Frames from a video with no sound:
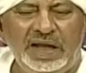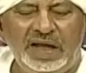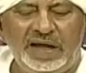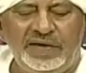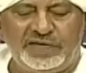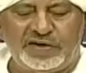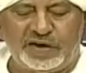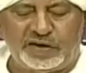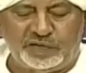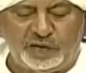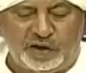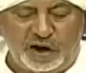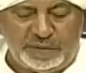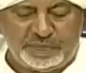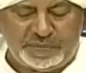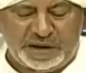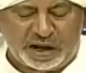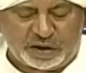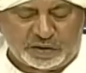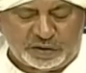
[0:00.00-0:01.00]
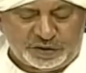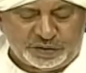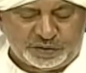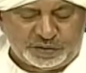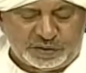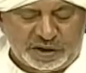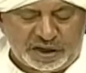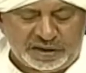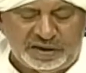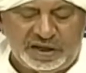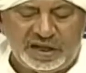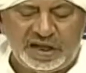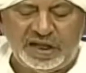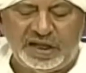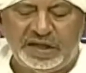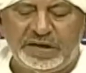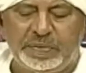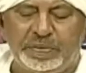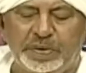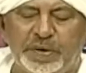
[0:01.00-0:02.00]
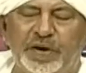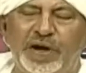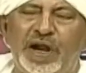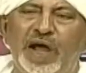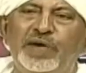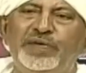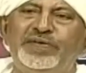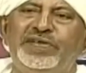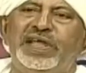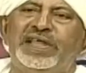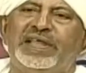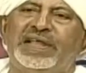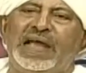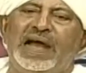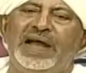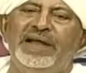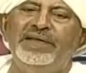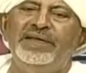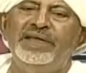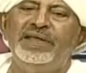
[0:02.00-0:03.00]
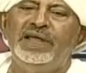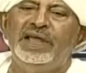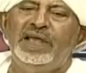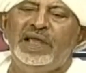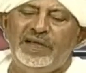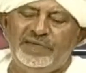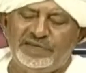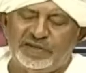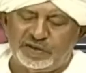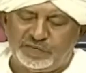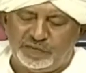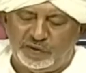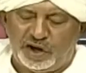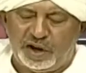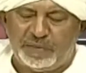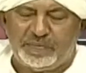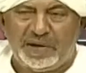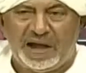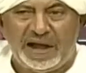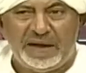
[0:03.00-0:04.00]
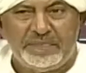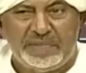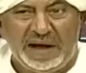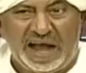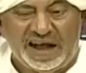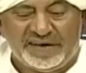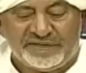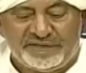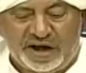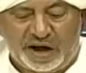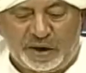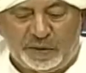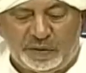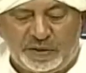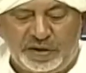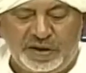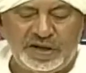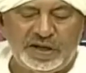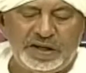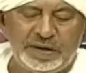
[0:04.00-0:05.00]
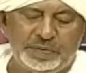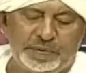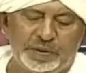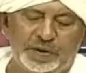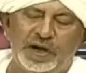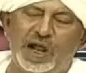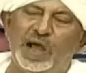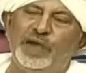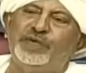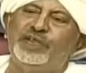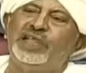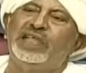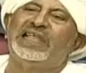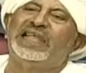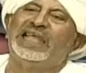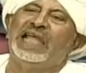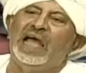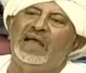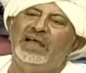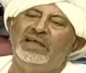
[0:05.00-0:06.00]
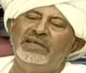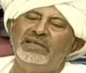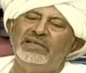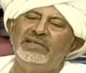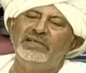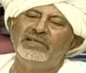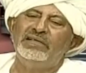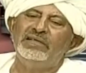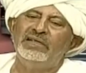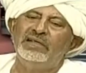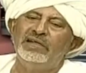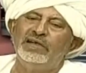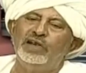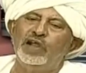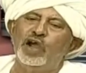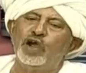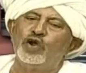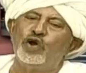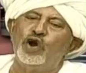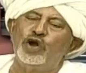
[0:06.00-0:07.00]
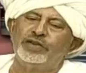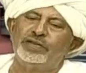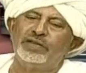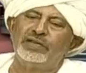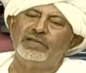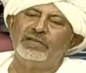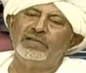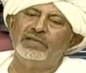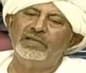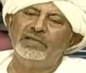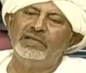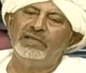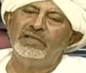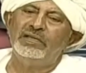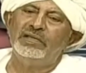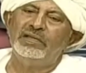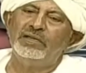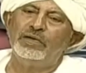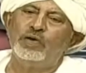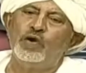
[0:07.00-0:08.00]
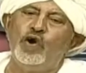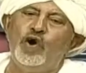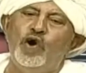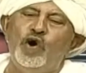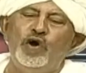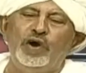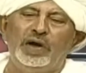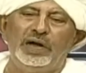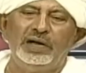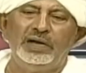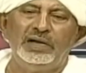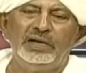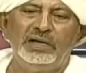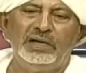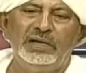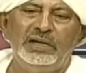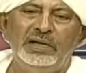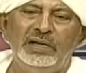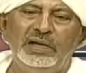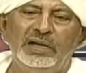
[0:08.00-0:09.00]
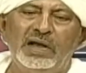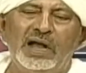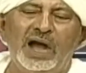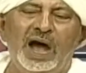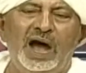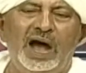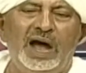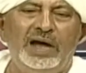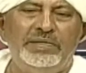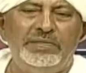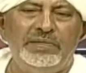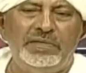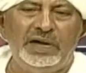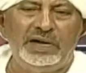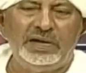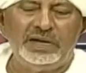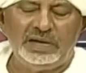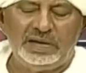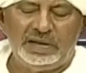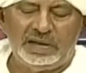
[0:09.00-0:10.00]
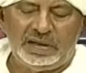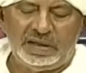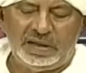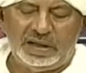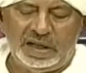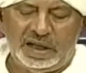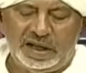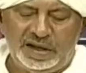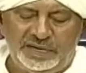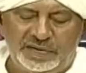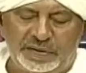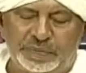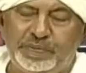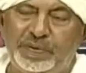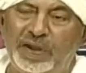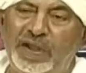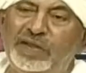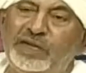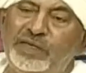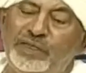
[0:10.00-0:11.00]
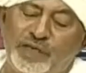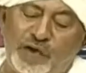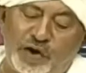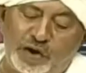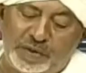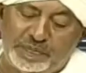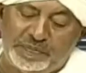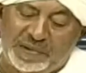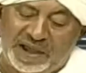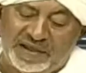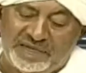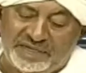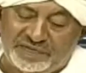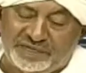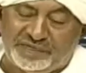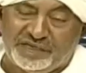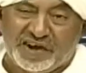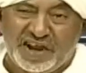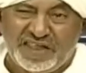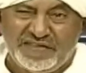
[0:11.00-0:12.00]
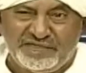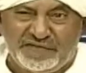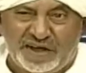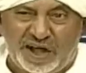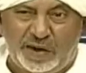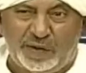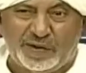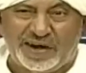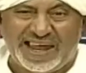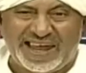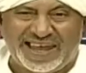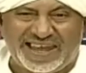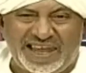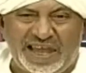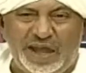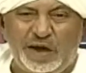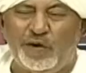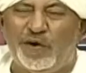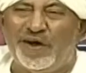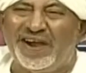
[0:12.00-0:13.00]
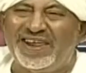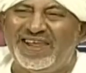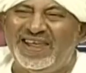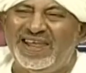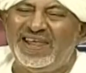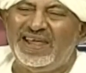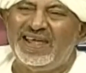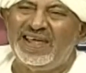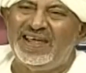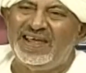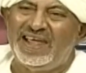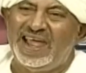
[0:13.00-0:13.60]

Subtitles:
If it is followed by a consonant, pronounce it ka. If it is followed by a back vowel, pronounce it ka, like cot, call, come. If it's followed by a front vowel like e or e,